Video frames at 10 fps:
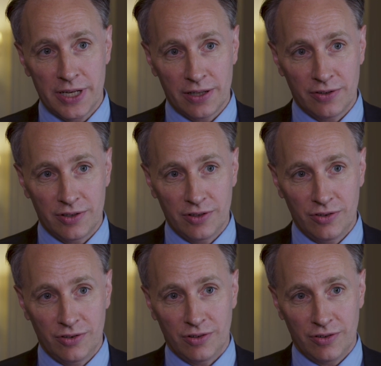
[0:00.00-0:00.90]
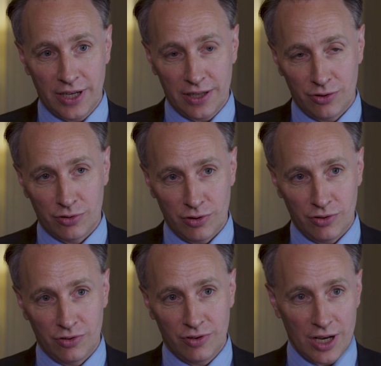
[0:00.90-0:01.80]
in health is, the health
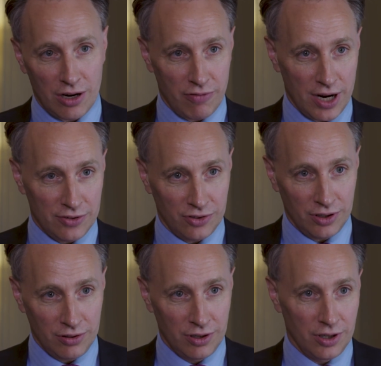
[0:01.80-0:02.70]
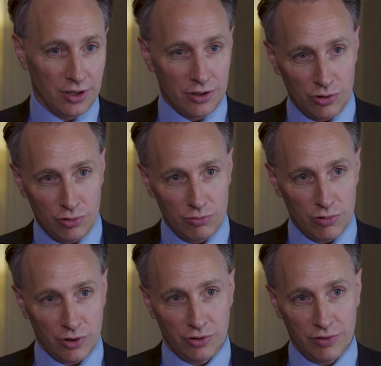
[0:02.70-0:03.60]
costs are rising 2
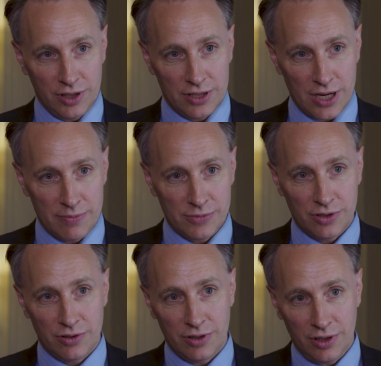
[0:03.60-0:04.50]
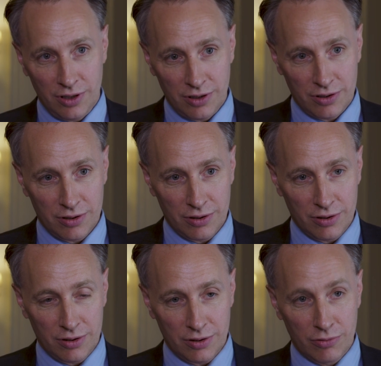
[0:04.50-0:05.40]
or 3 times the
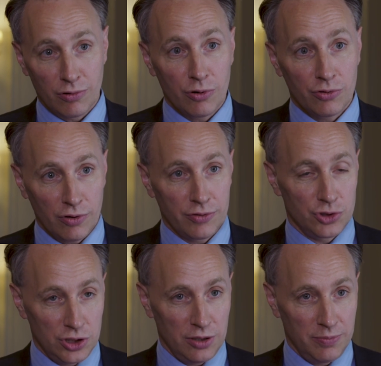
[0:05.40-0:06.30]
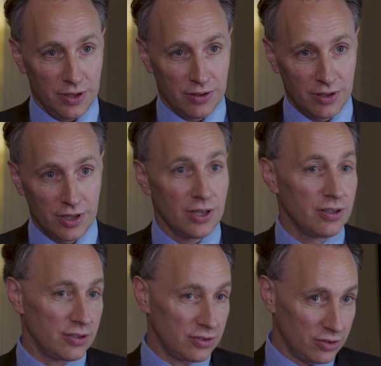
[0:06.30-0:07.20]
growth of the GDP.
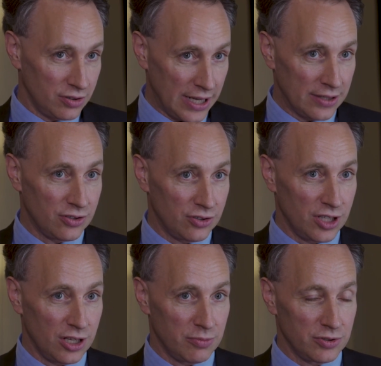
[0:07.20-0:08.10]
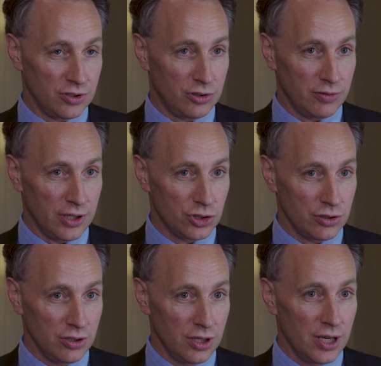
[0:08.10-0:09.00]
This is an unsustainable
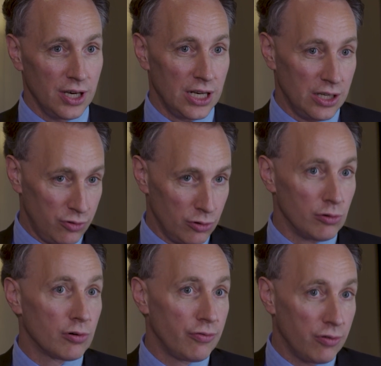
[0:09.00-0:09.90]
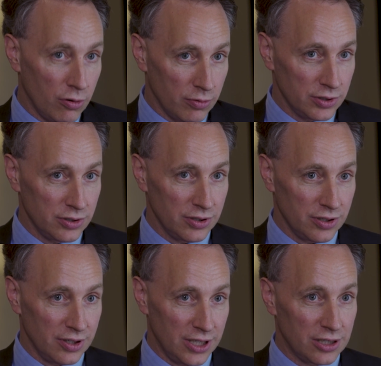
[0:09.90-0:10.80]
situation, and if you look forward,
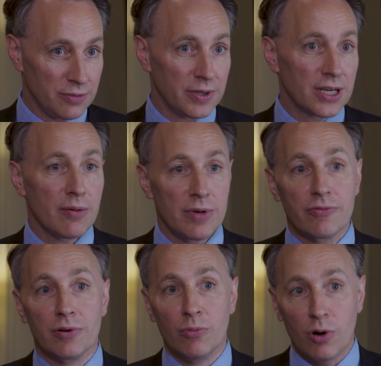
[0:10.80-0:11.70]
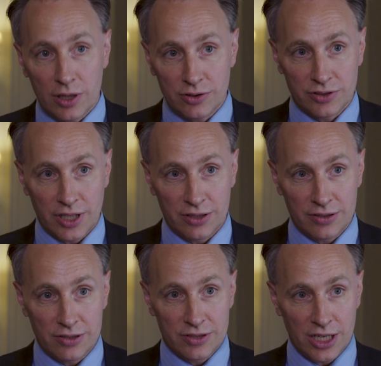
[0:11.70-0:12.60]
it will become even more
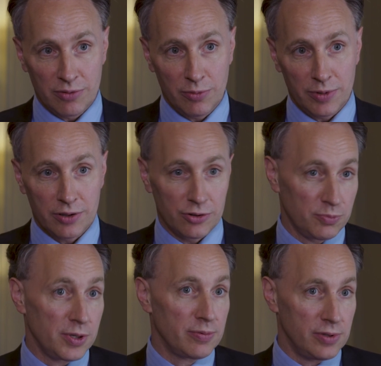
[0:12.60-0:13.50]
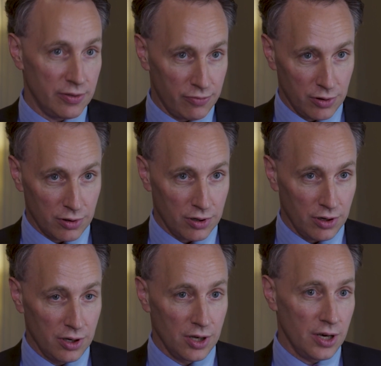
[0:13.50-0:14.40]
unsustainable because people live
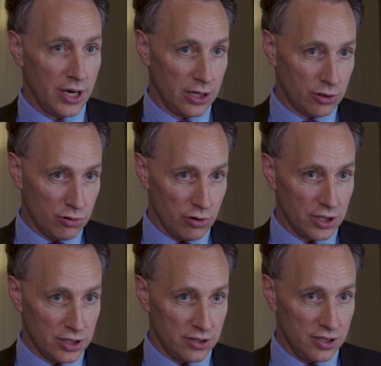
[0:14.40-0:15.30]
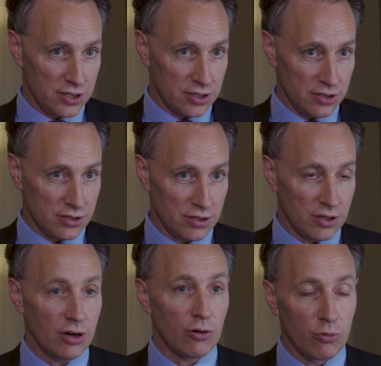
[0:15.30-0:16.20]
longer and chronic diseases
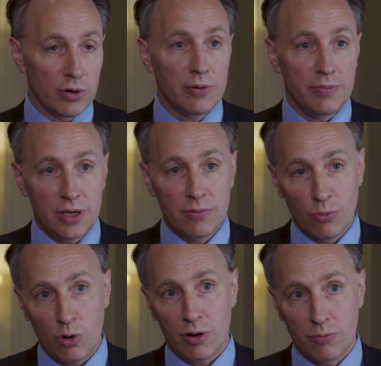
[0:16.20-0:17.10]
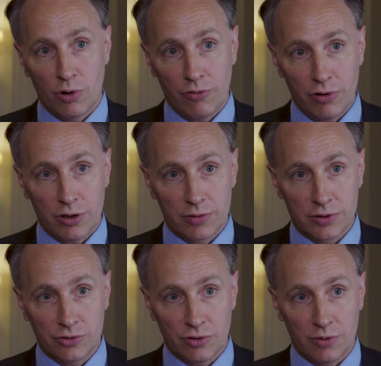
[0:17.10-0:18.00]
will be more and more
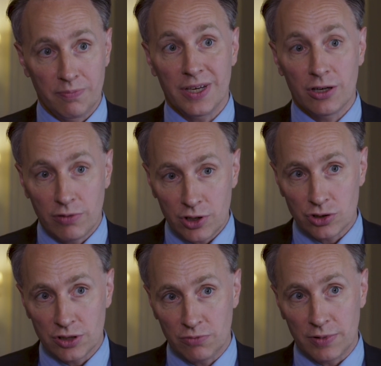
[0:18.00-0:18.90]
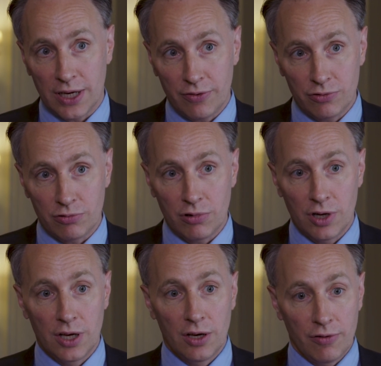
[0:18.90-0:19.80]
frequent. So the big question that we have to
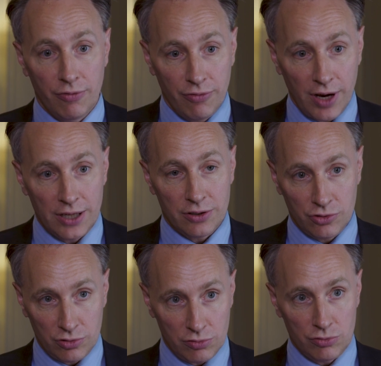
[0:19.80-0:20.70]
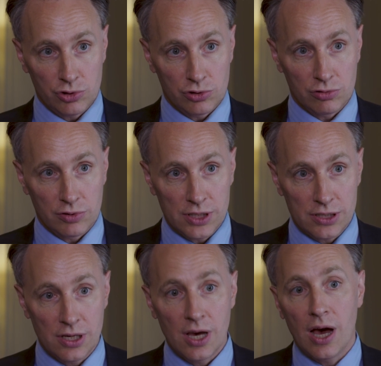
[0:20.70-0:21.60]
find a solution to
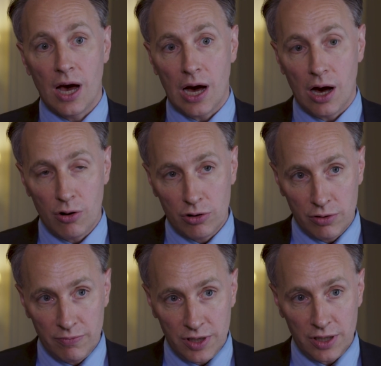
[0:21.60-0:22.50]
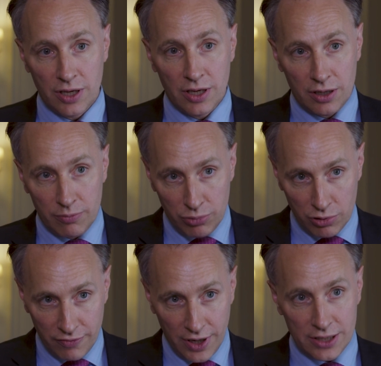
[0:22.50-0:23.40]
is, how can we
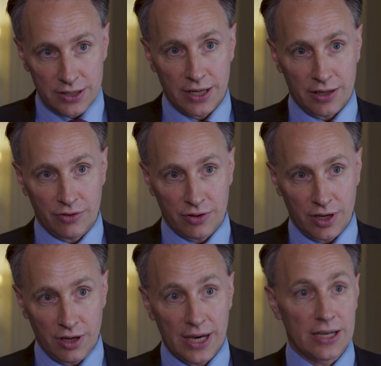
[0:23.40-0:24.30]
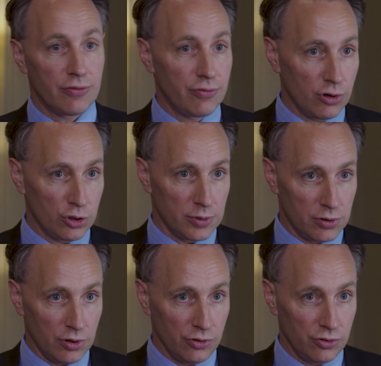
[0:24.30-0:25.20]
provide healthcare at
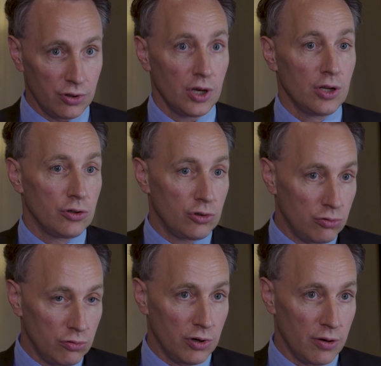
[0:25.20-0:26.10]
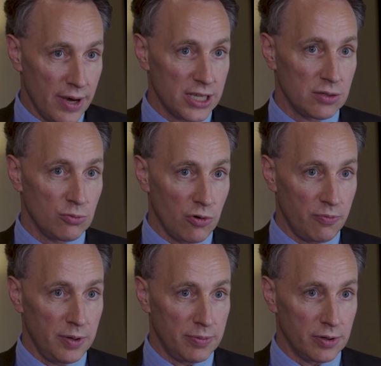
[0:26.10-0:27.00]
affordable cost to a maximum
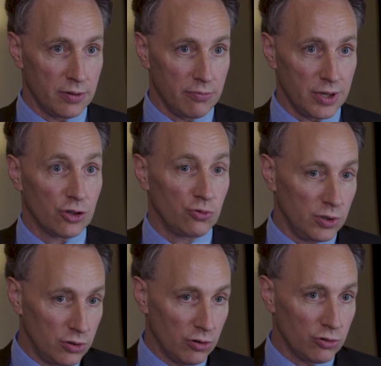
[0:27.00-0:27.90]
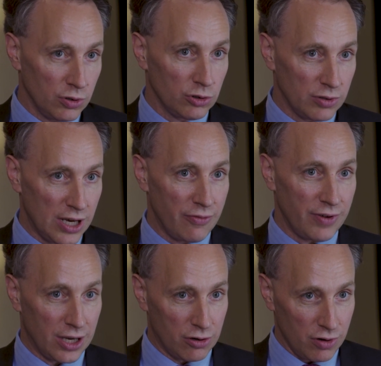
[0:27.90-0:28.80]
of people? Because we don't want to
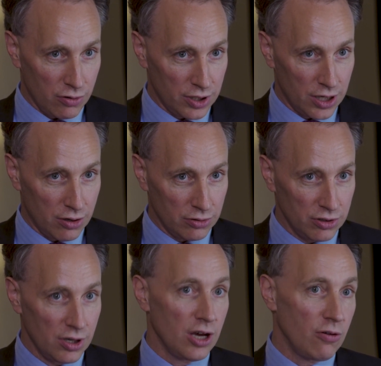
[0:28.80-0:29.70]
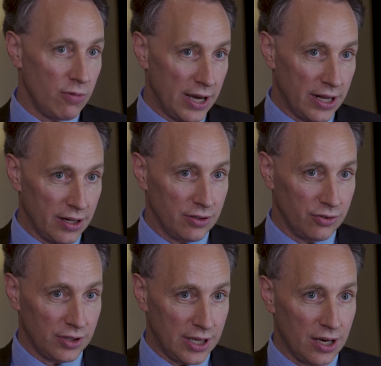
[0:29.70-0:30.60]
have a crowding out where
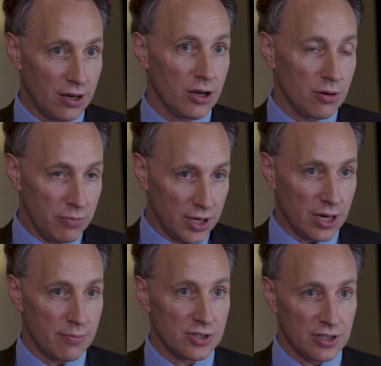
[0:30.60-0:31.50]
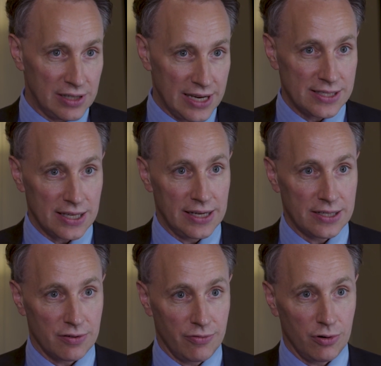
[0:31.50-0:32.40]
healthcare becomes less and
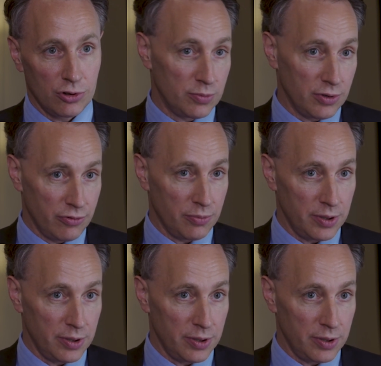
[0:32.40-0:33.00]
less affordable for